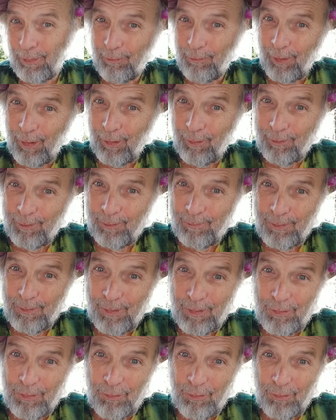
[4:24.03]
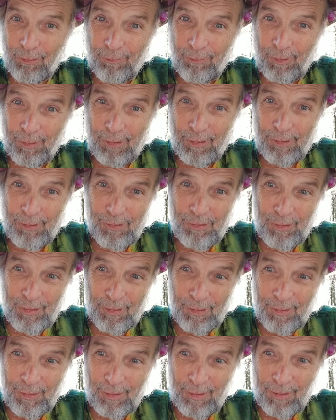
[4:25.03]
be welcomed into a village
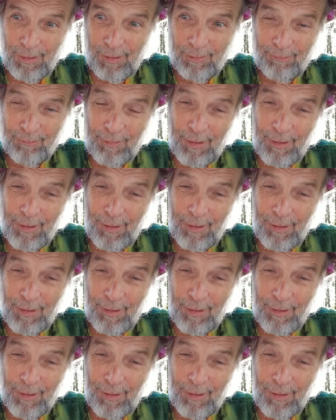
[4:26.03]
in India.